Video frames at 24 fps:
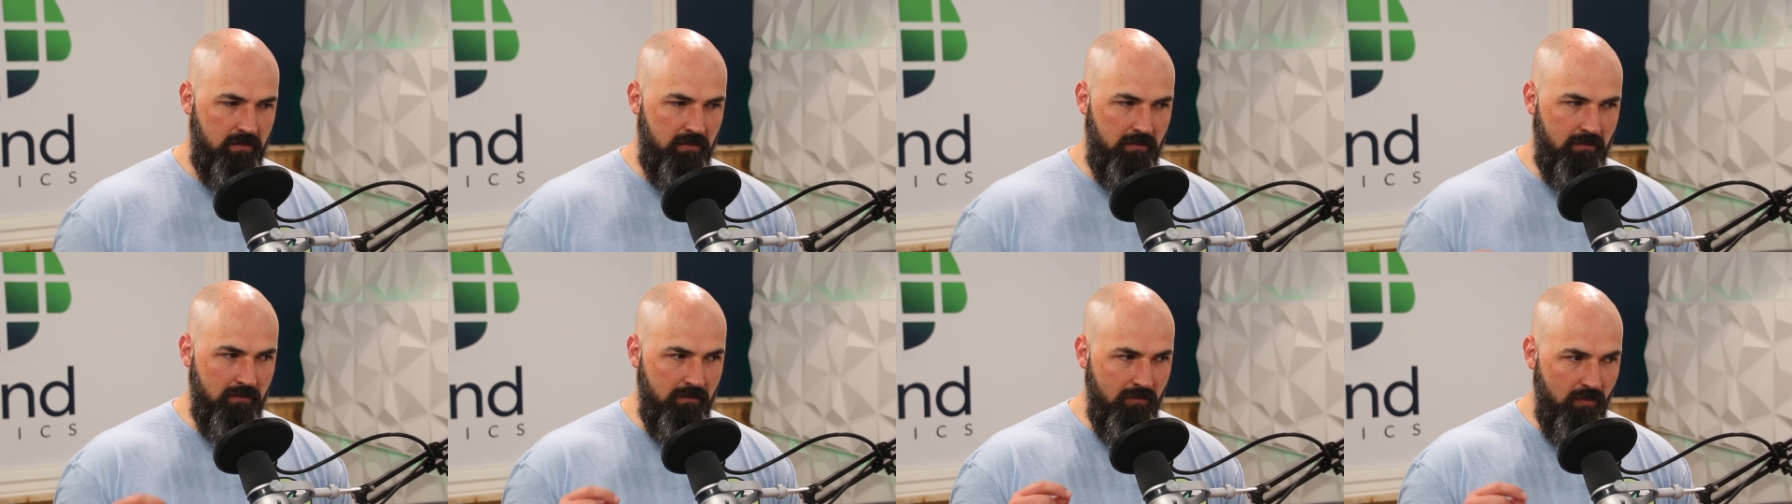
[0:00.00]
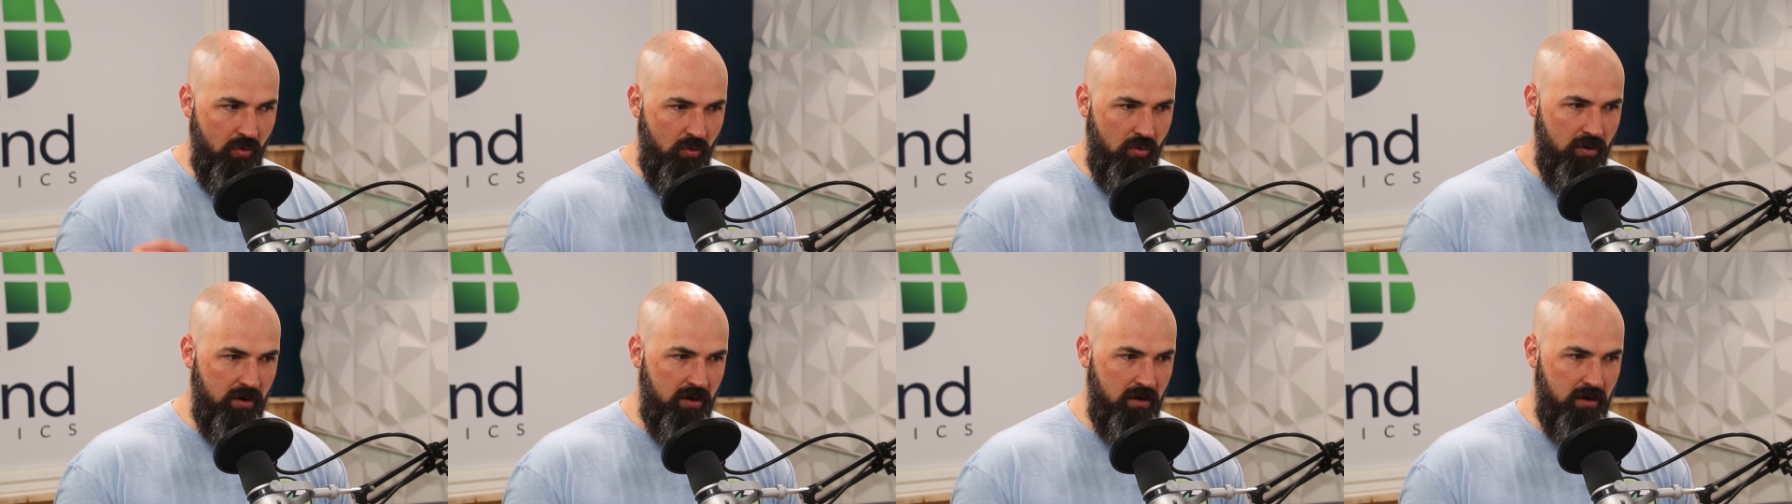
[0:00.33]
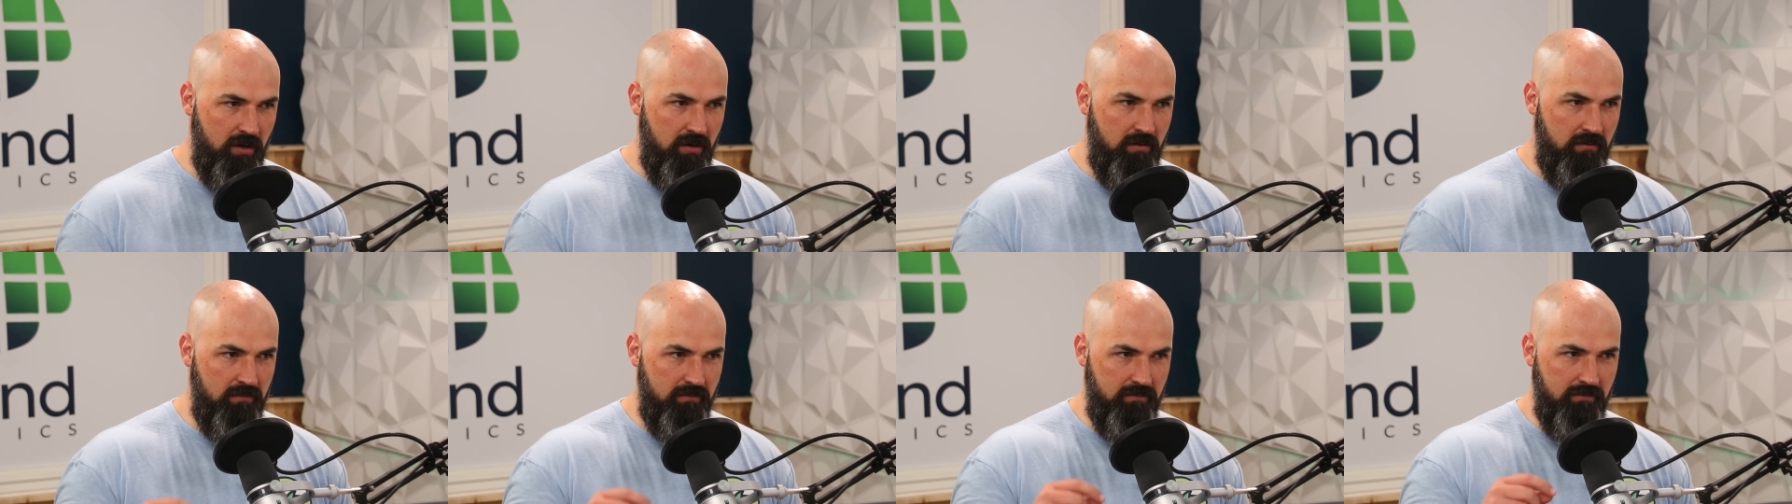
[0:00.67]

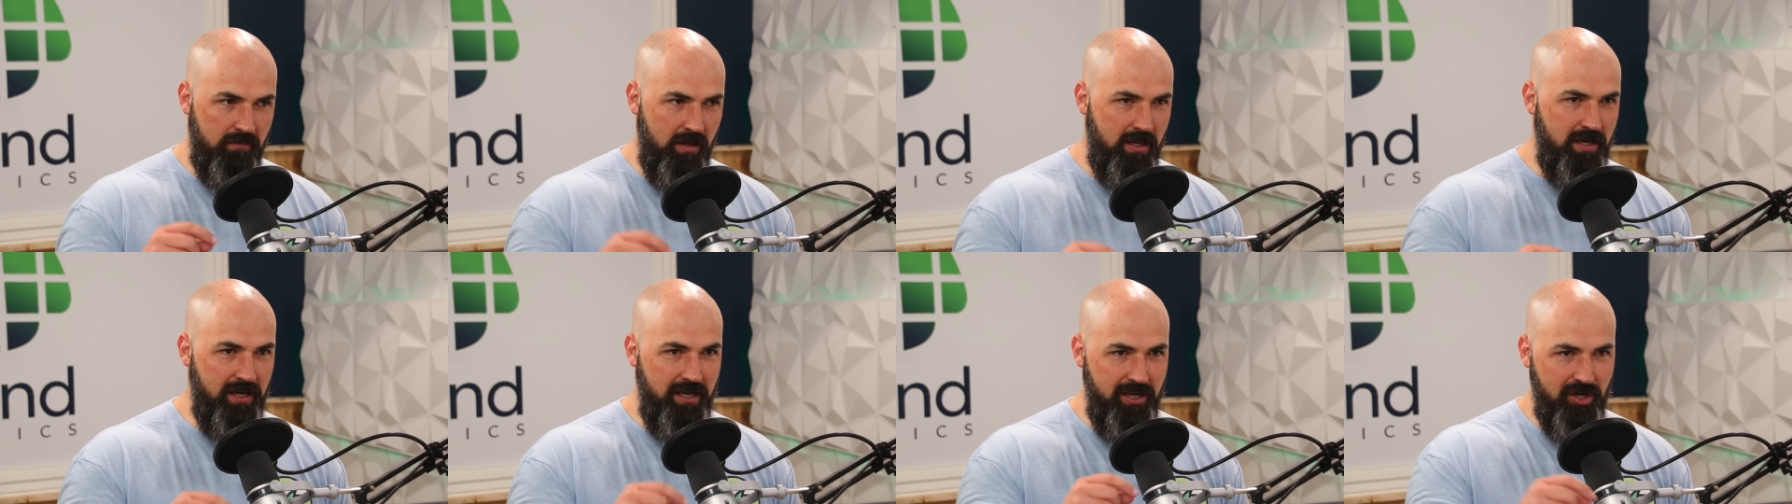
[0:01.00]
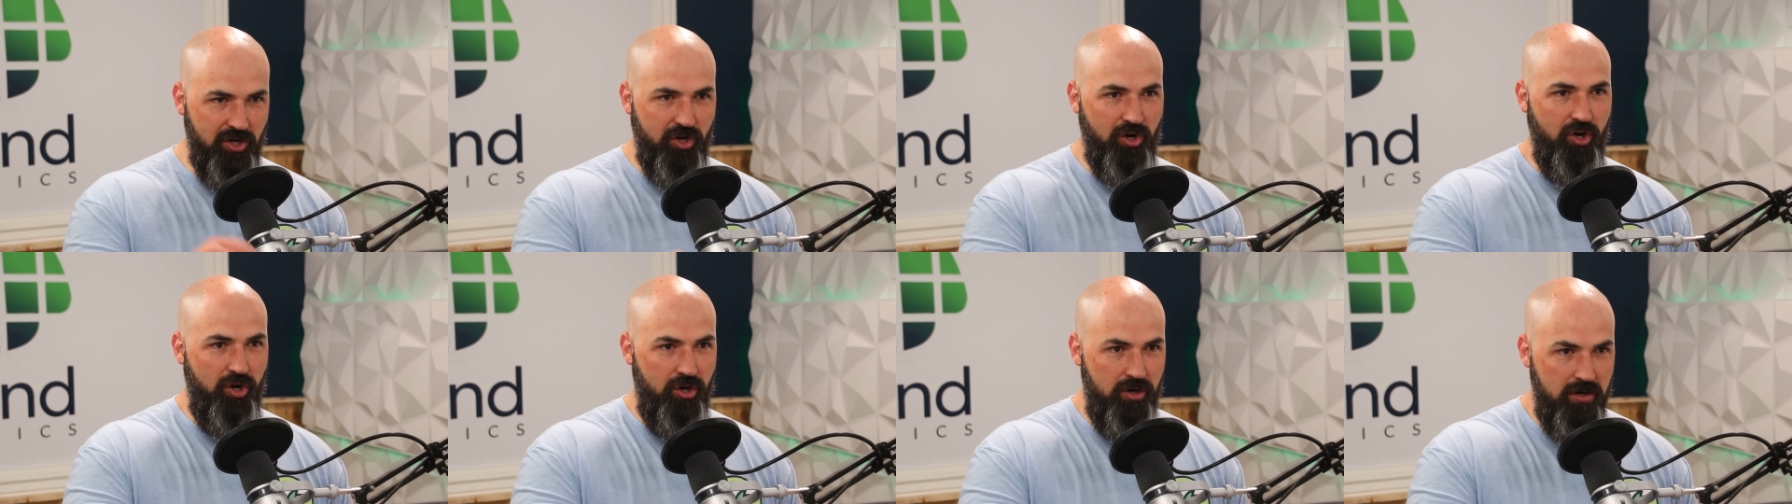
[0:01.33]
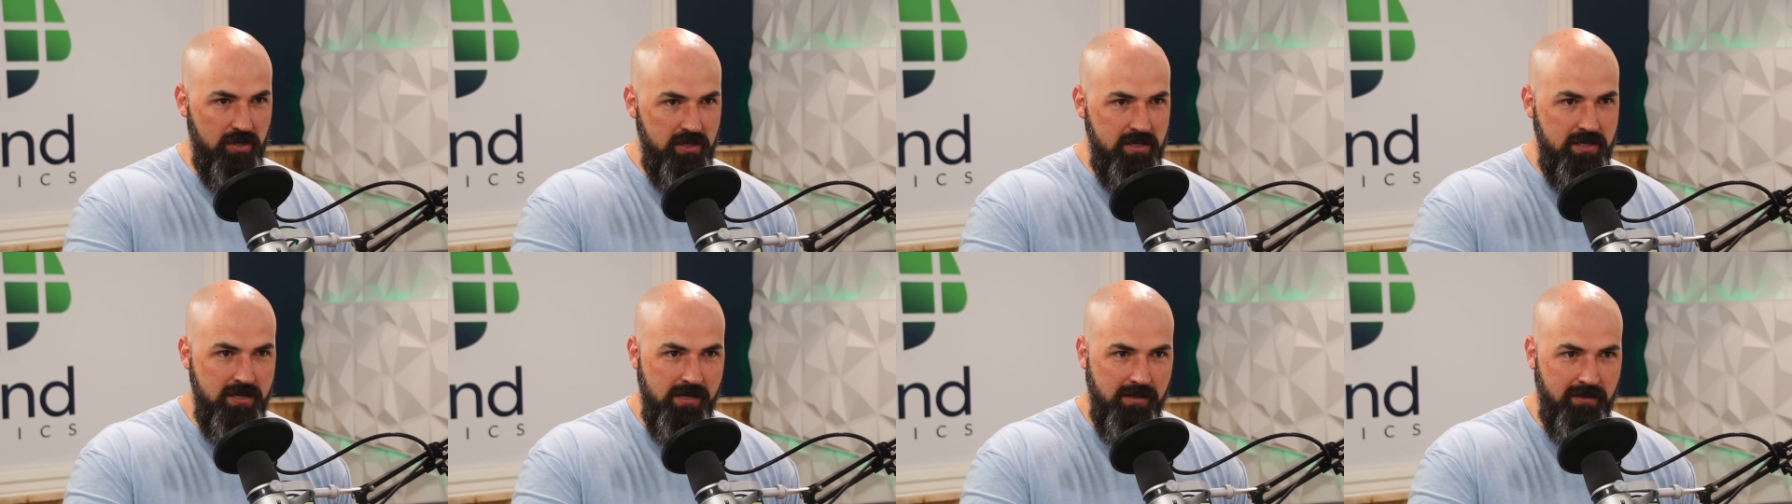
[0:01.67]
more money
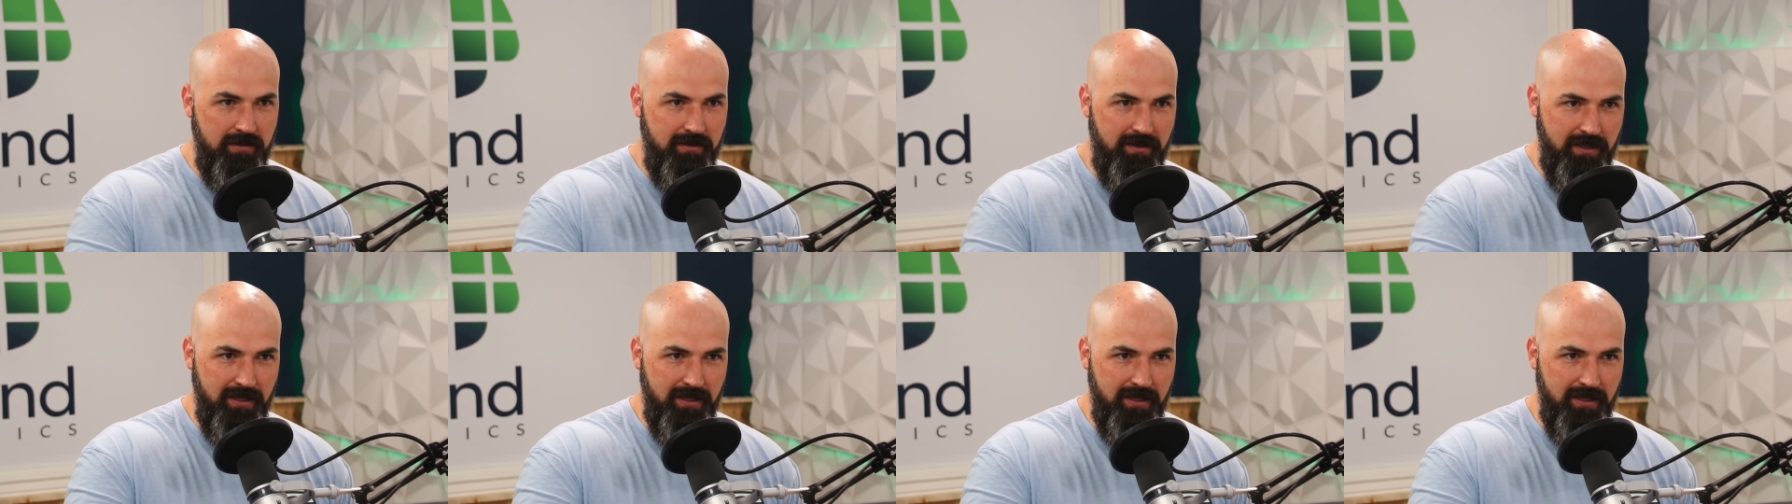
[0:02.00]
earned